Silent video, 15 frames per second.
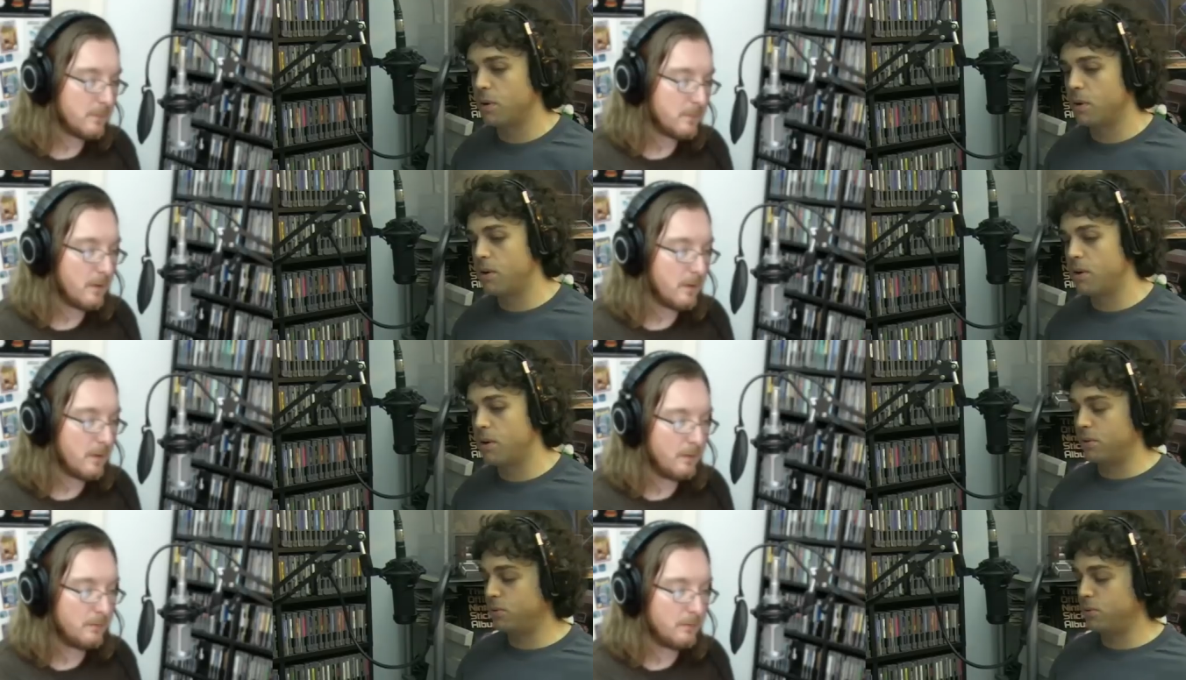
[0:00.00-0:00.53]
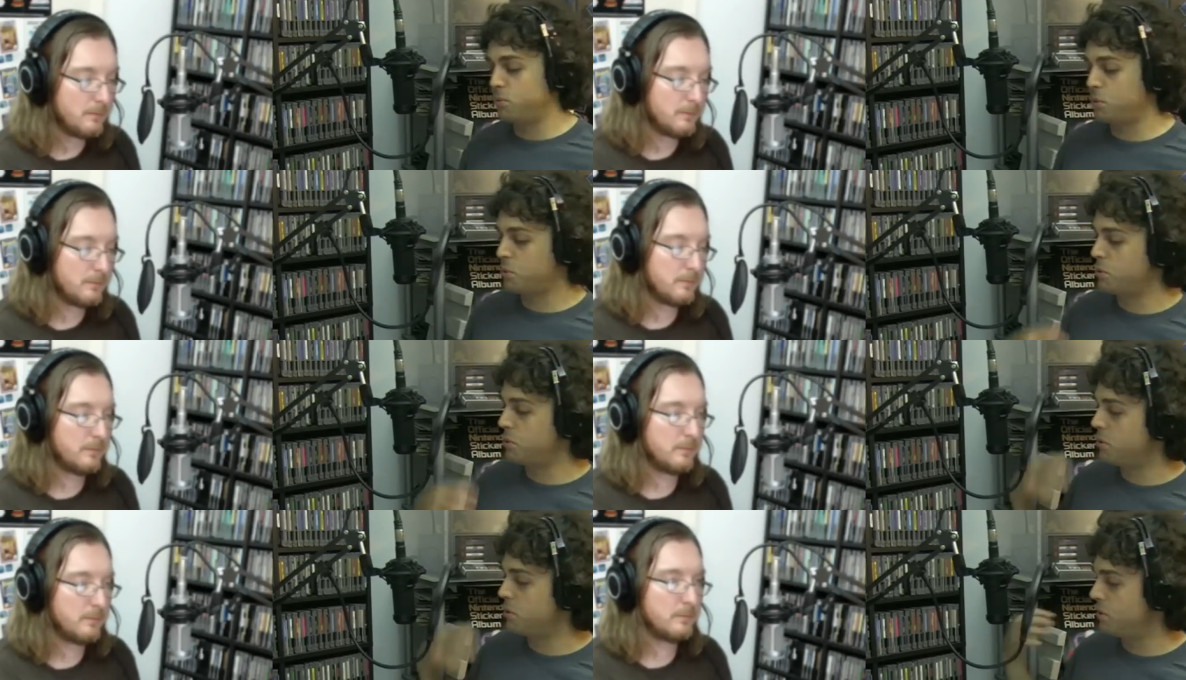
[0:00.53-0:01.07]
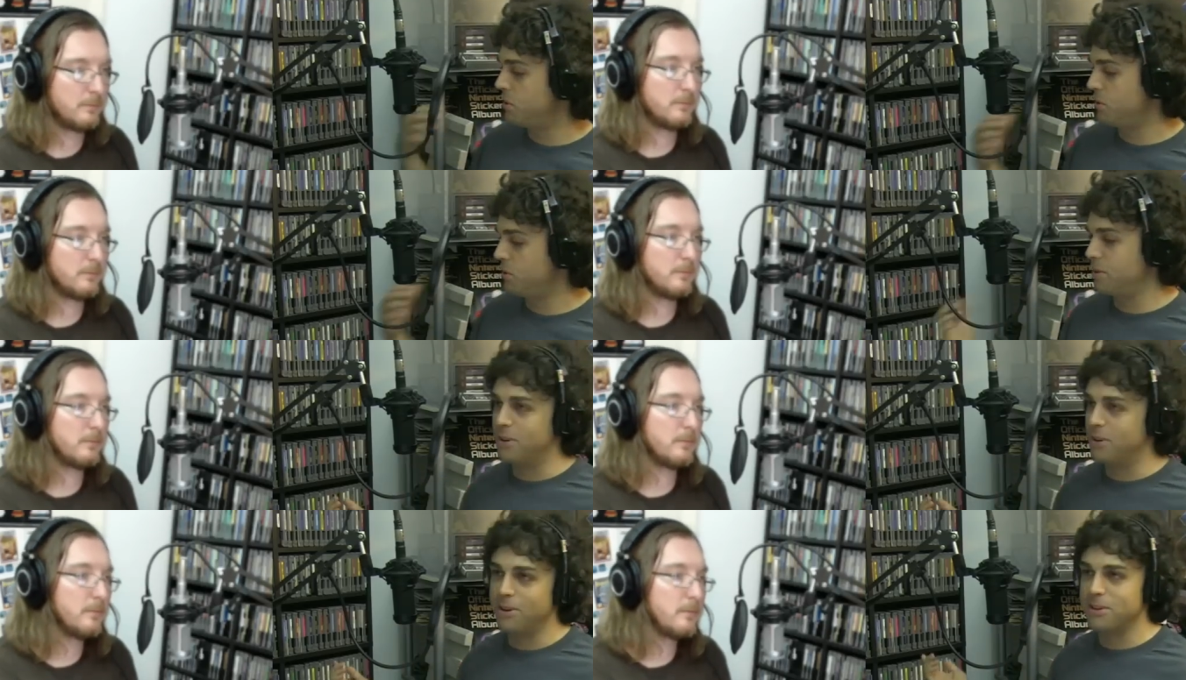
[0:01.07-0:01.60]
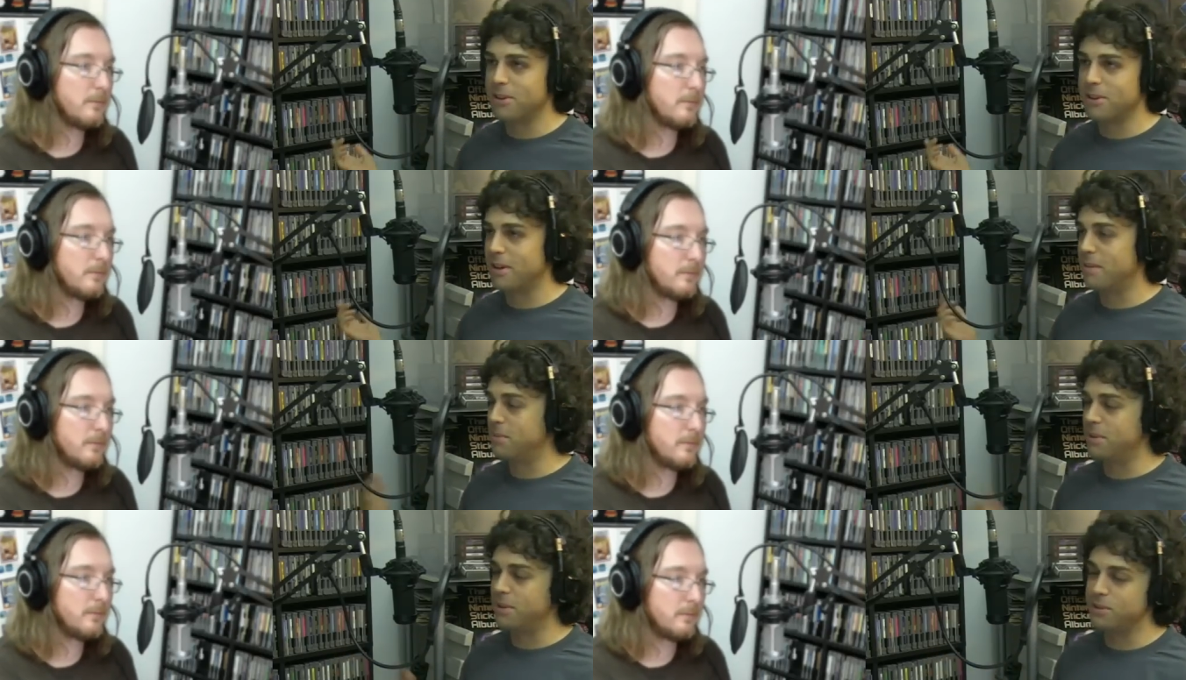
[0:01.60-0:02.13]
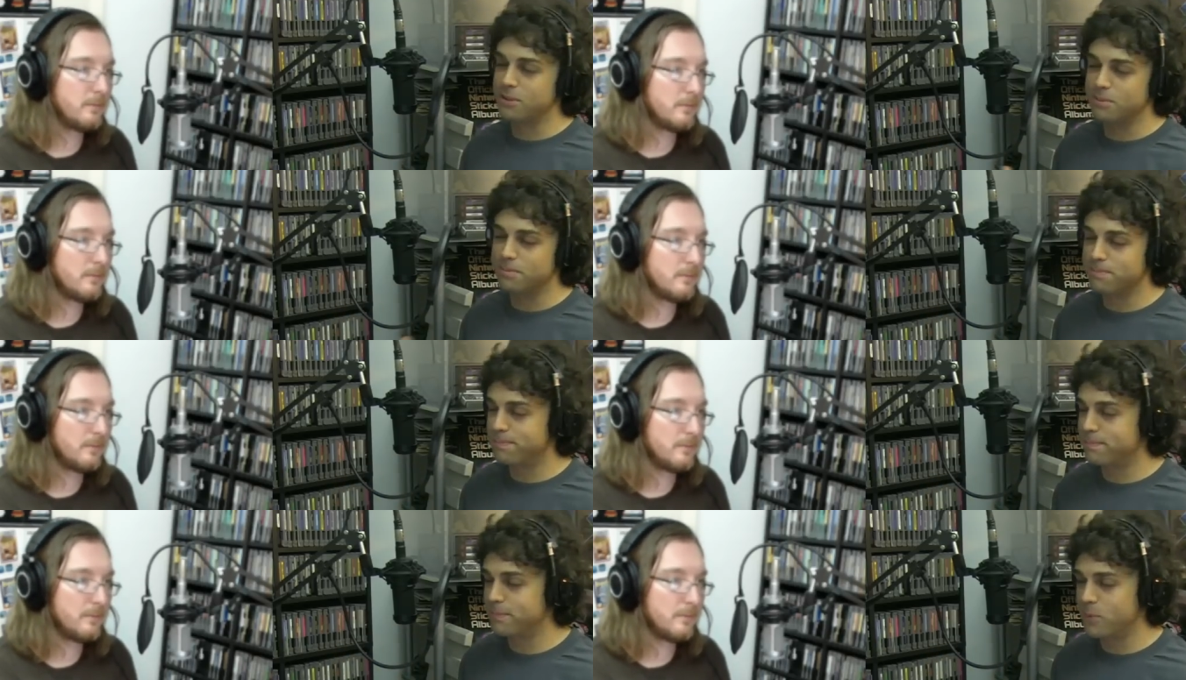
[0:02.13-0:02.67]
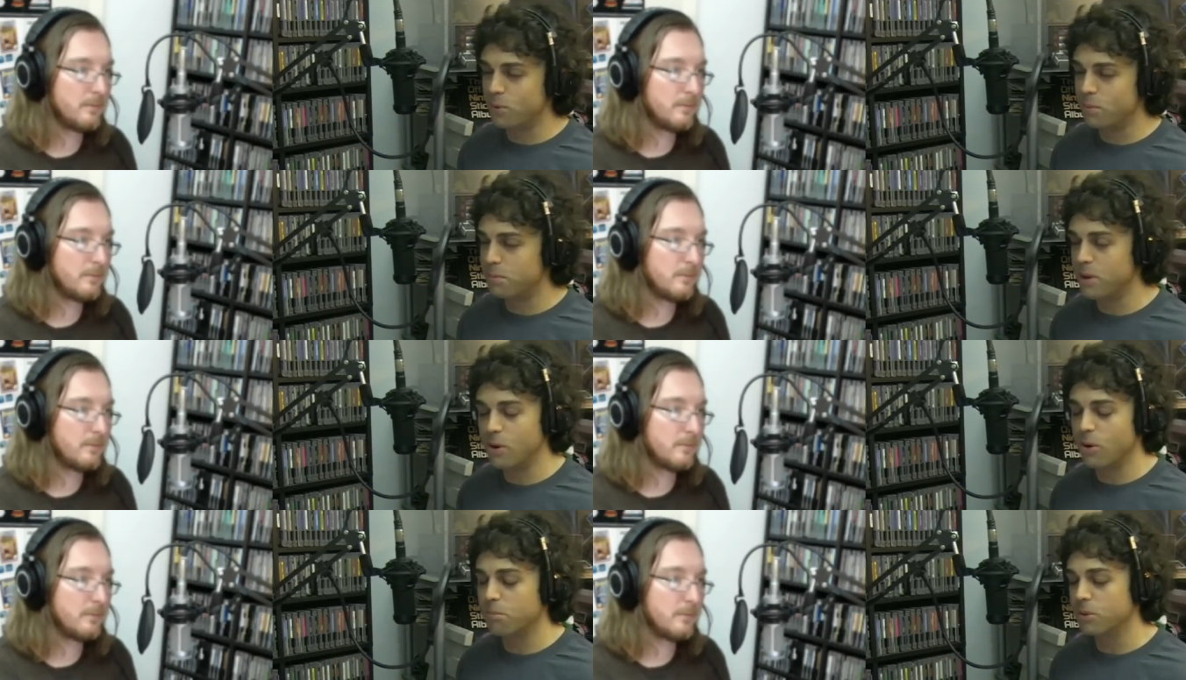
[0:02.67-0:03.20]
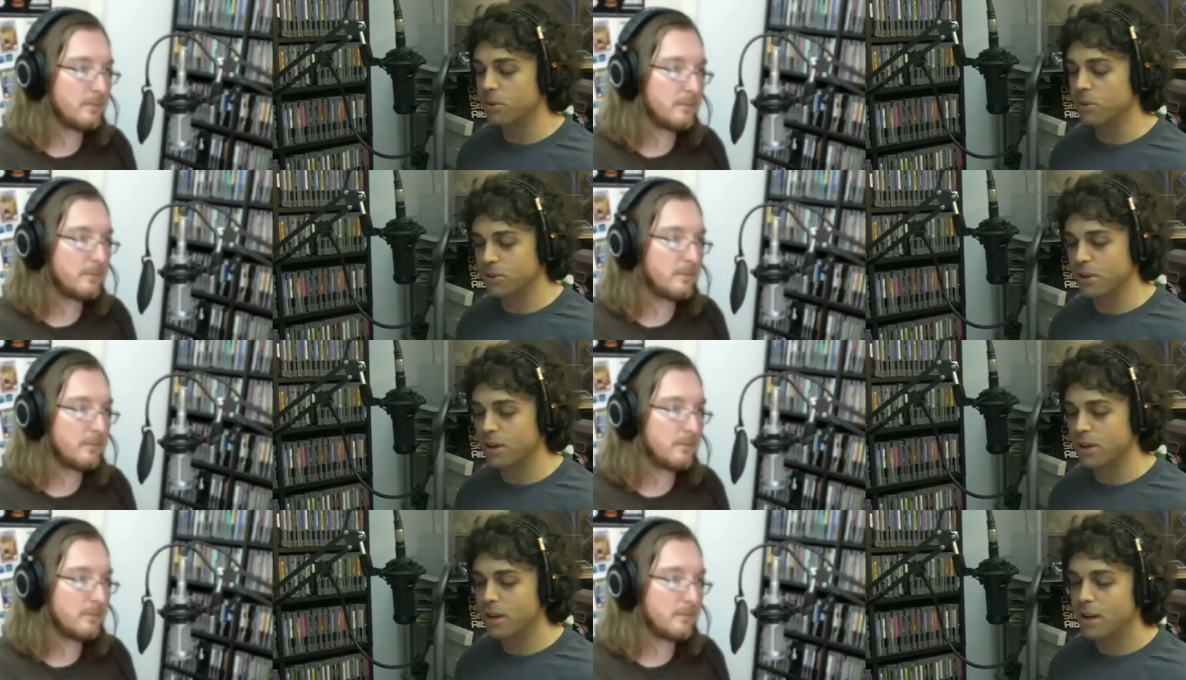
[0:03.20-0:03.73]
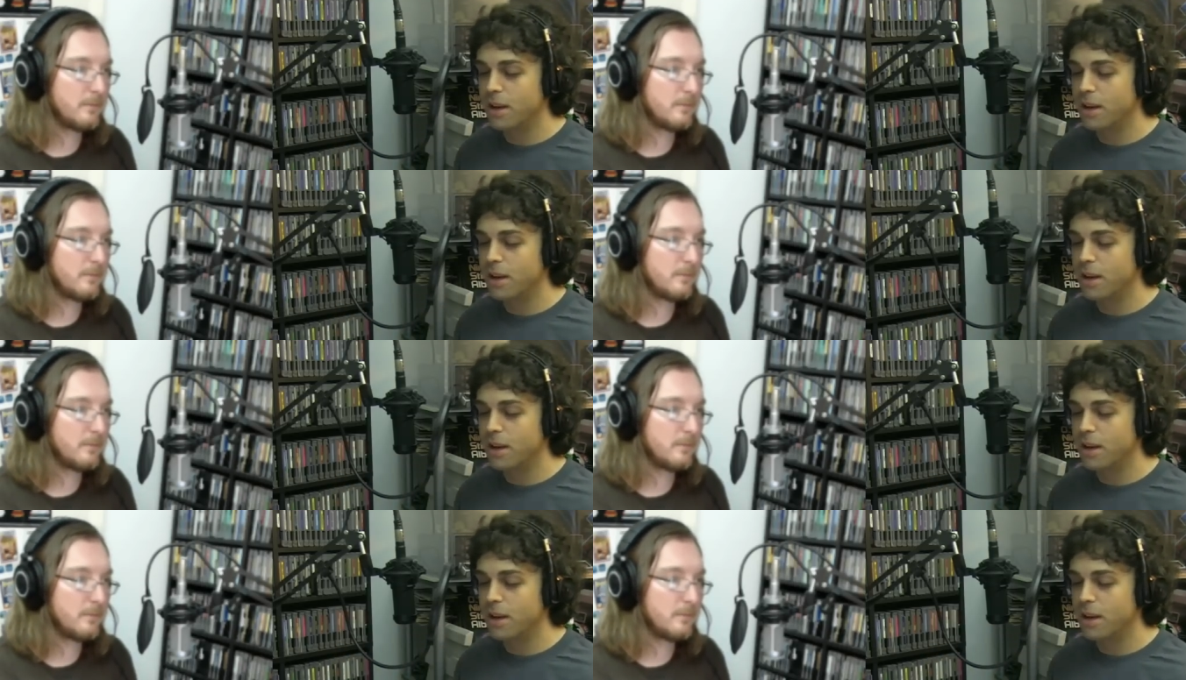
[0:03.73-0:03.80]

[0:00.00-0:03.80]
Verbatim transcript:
Speaker 1: well, this was a good decision. You know, all the companies are doing PR bullshit,